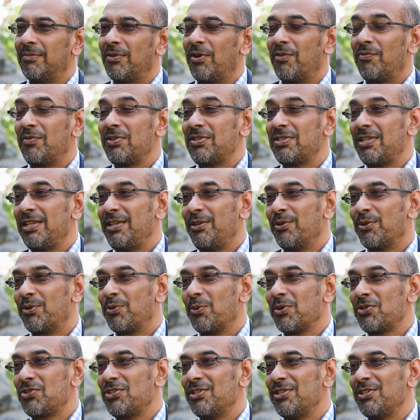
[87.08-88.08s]
obviously your
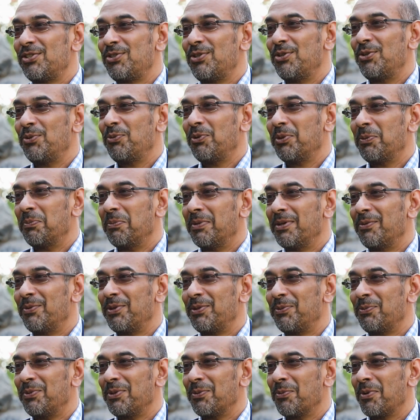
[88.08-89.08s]
question is to do with
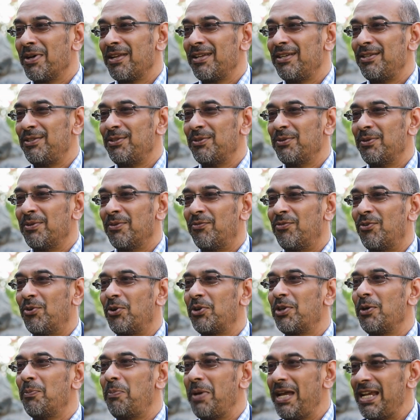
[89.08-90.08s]
what I do for
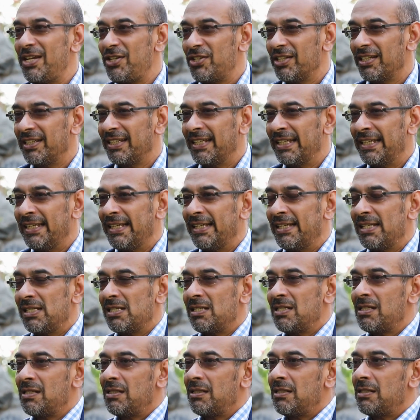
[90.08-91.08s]
occupation.
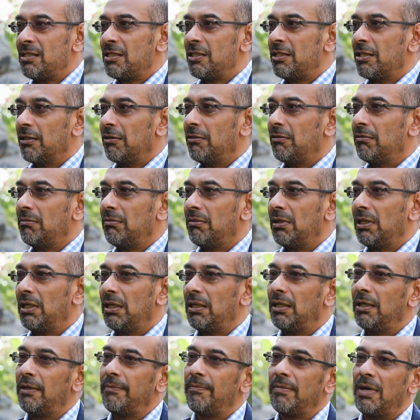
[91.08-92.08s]
So
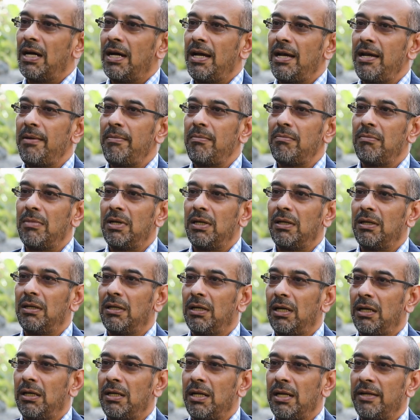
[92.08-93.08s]
I am
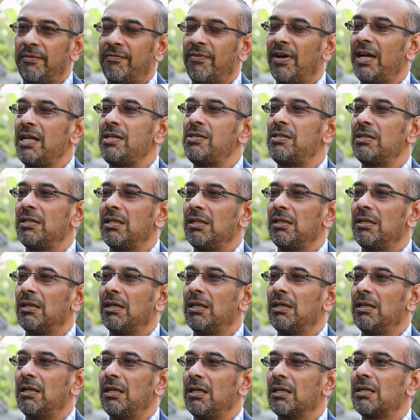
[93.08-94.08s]
an advisor
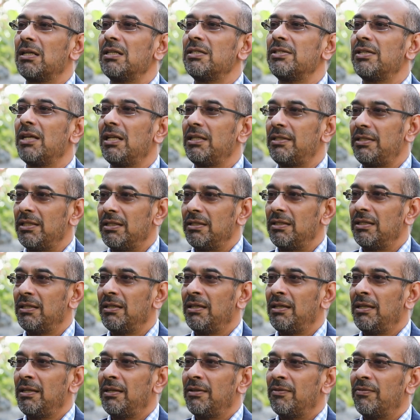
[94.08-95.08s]
and a consultant
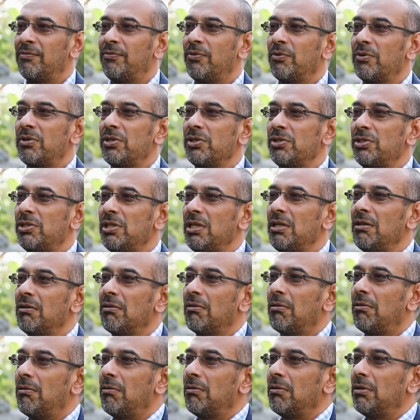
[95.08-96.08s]
focusing
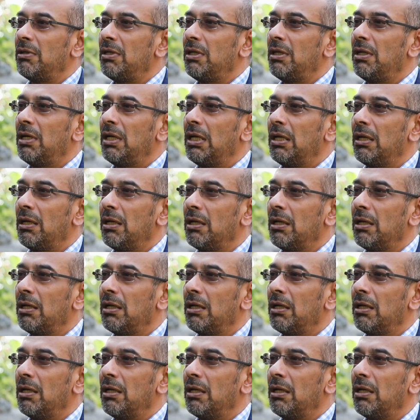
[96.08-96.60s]
on